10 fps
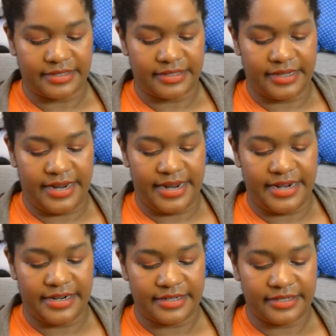
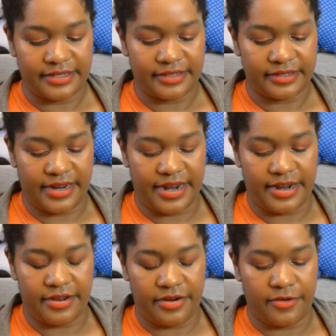late,
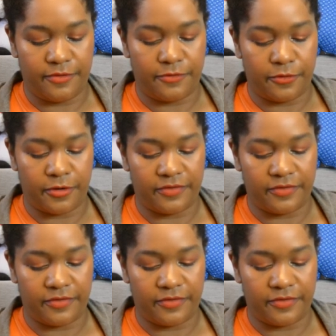like you know, four or